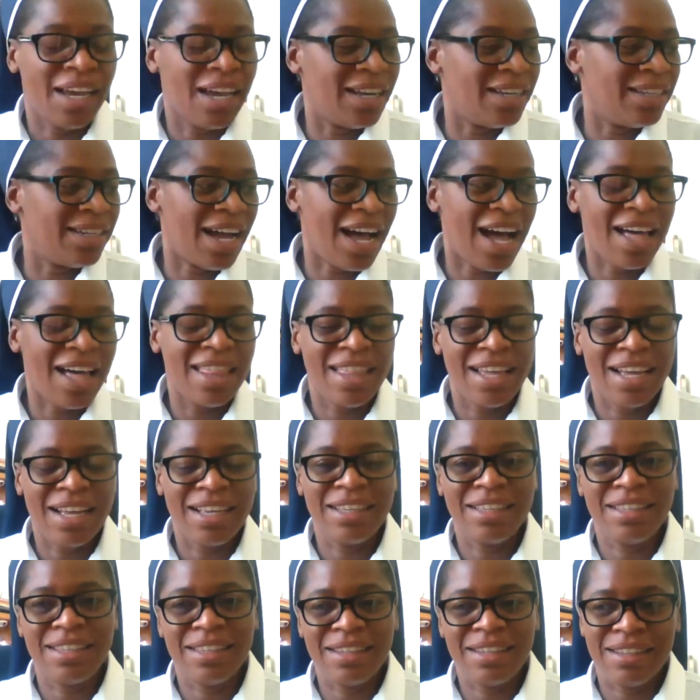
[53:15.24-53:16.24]
and
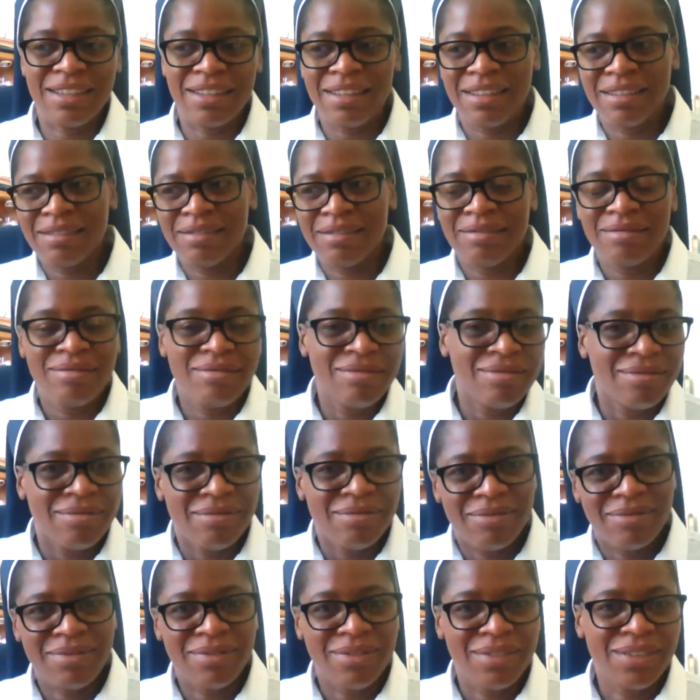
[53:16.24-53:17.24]
others
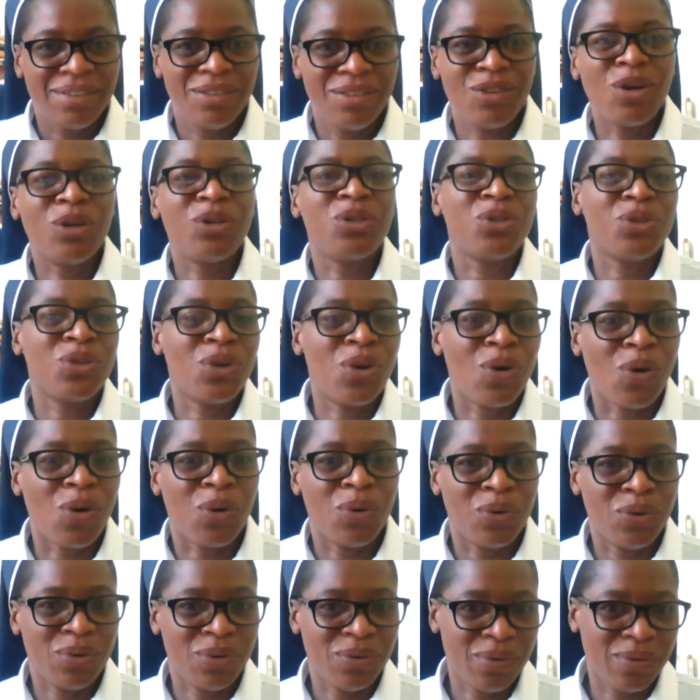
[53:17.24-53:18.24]
not
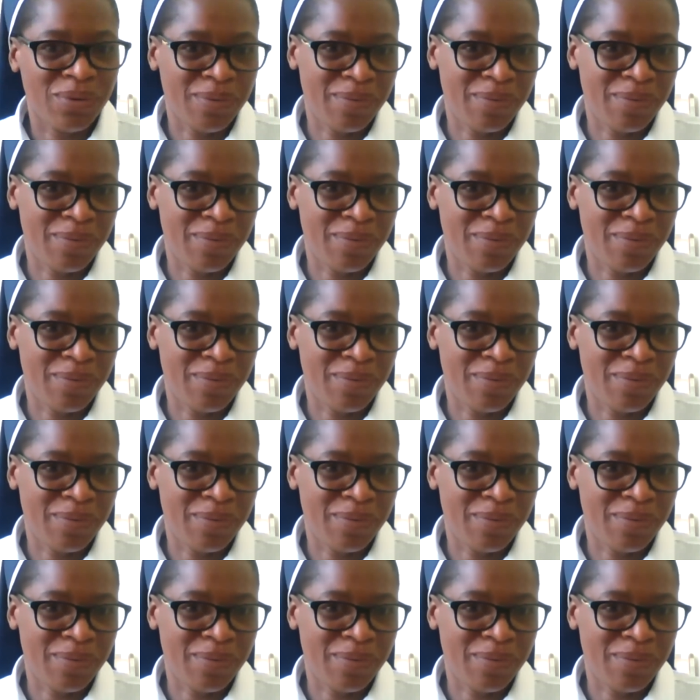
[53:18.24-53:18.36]
so.